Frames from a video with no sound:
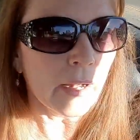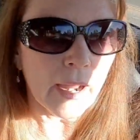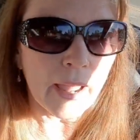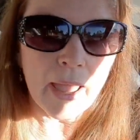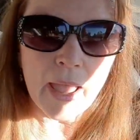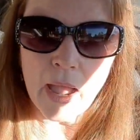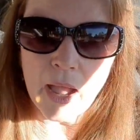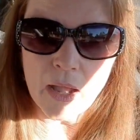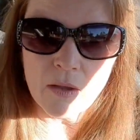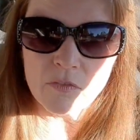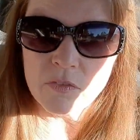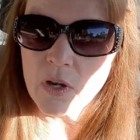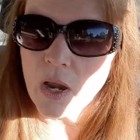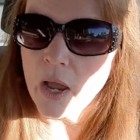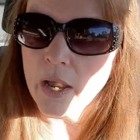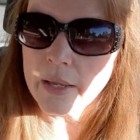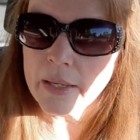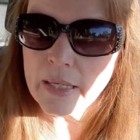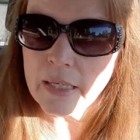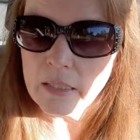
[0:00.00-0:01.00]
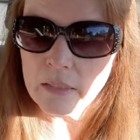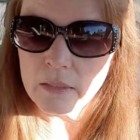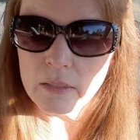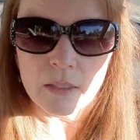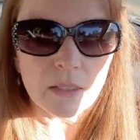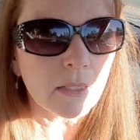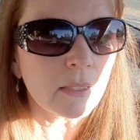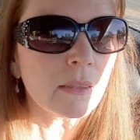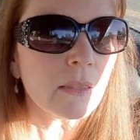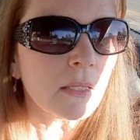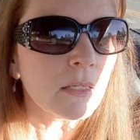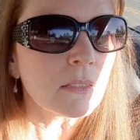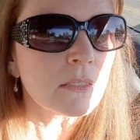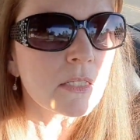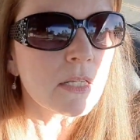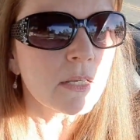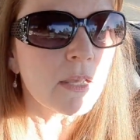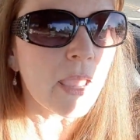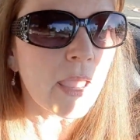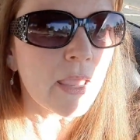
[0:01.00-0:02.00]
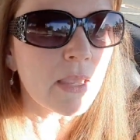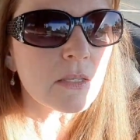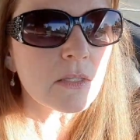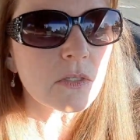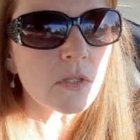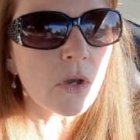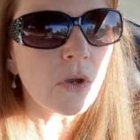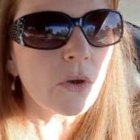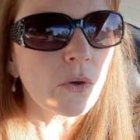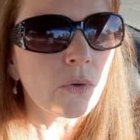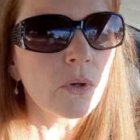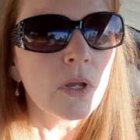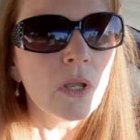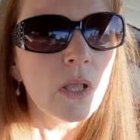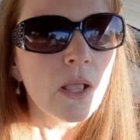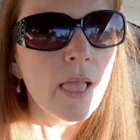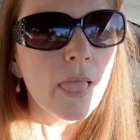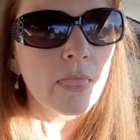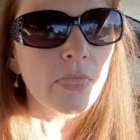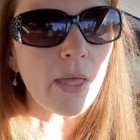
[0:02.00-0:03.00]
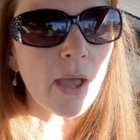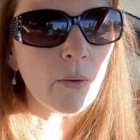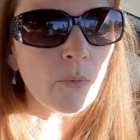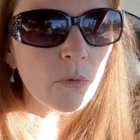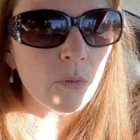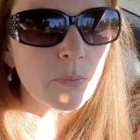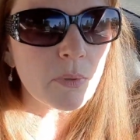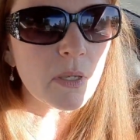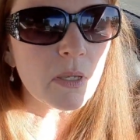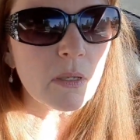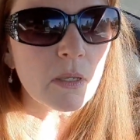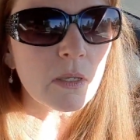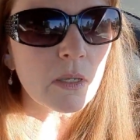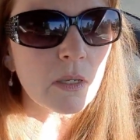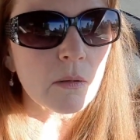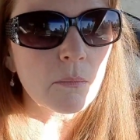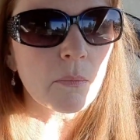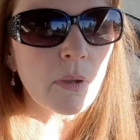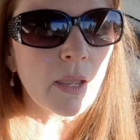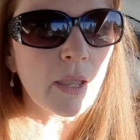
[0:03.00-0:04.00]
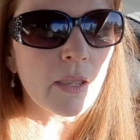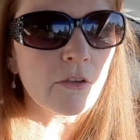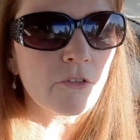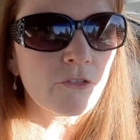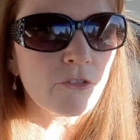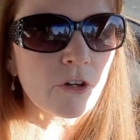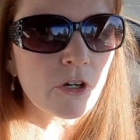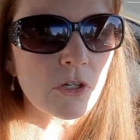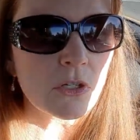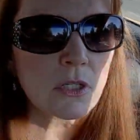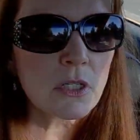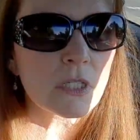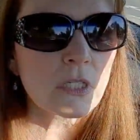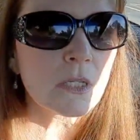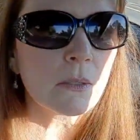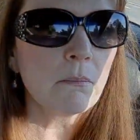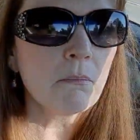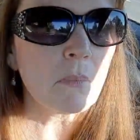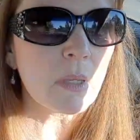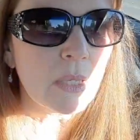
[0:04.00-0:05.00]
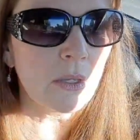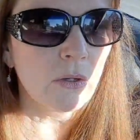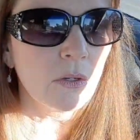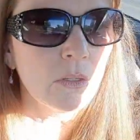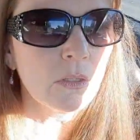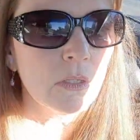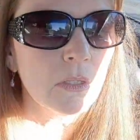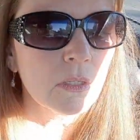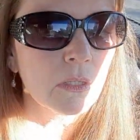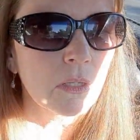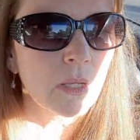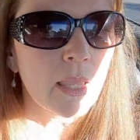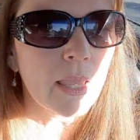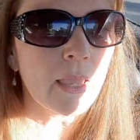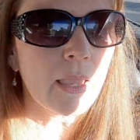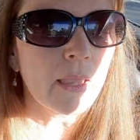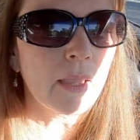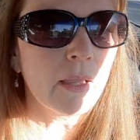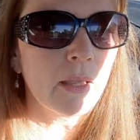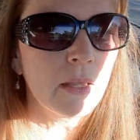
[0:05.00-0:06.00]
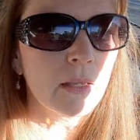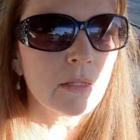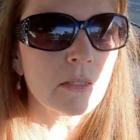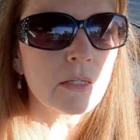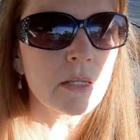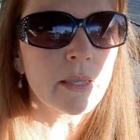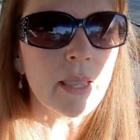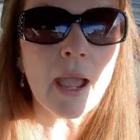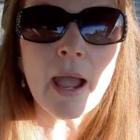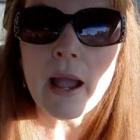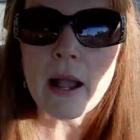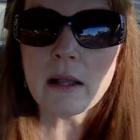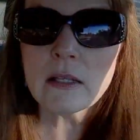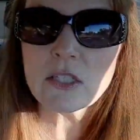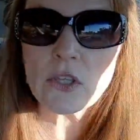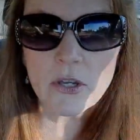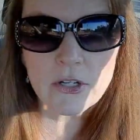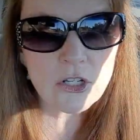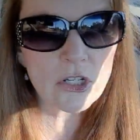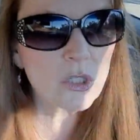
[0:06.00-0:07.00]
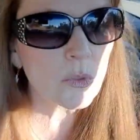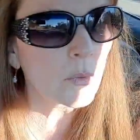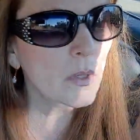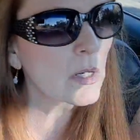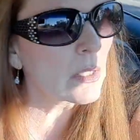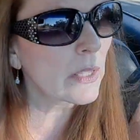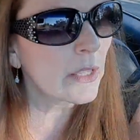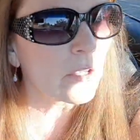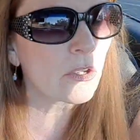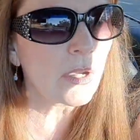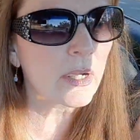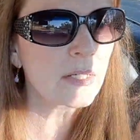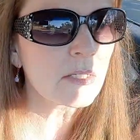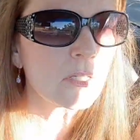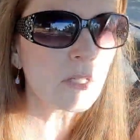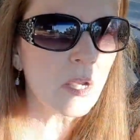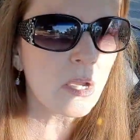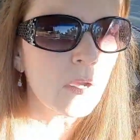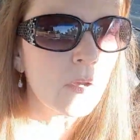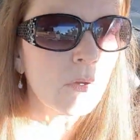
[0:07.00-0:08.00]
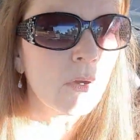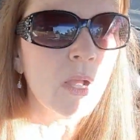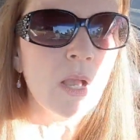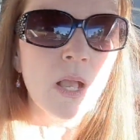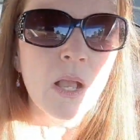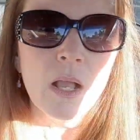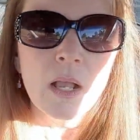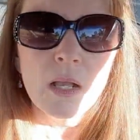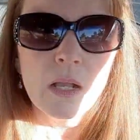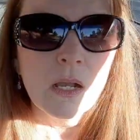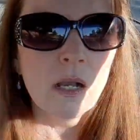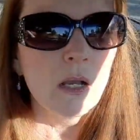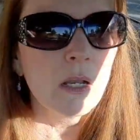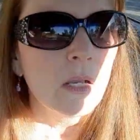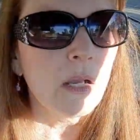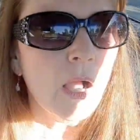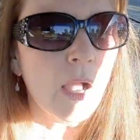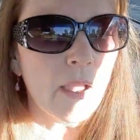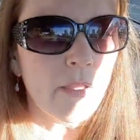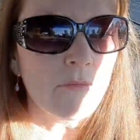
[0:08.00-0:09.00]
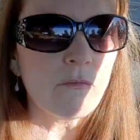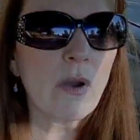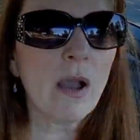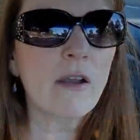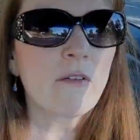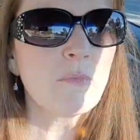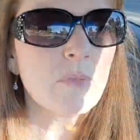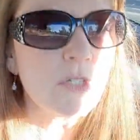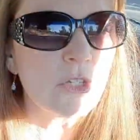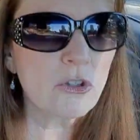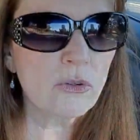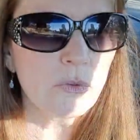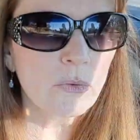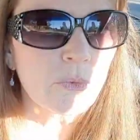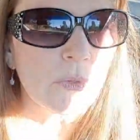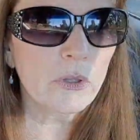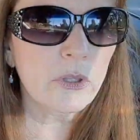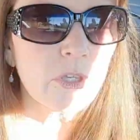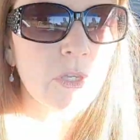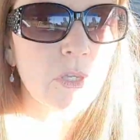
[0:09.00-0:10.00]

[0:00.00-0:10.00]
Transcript: I have not eaten anything today, so that will be my first meal. And yeah, so I just wanted to let you guys know I've been doing really